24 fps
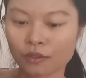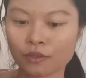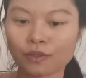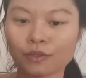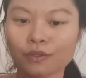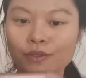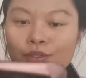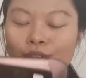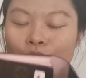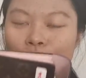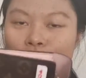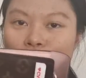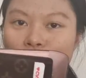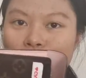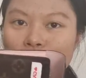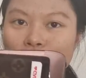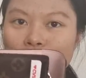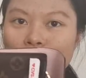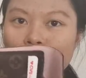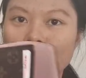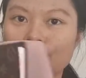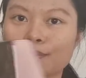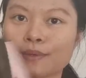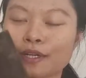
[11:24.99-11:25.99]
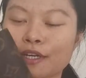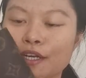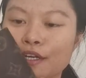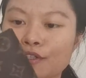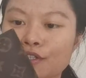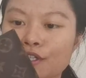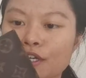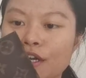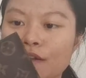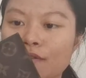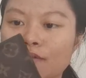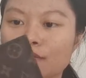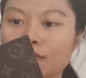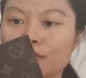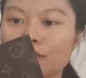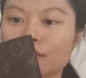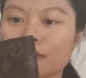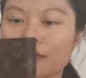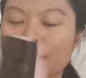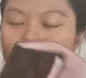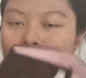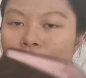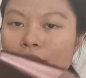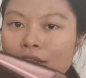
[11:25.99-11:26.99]
usually when I travel,
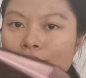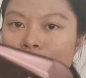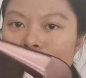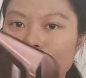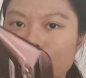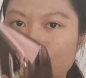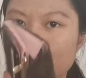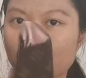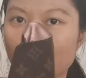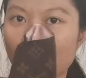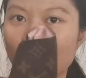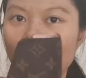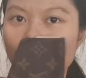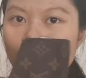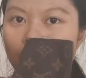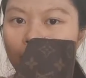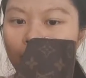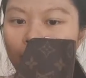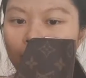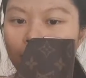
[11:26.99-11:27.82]
and it fits all my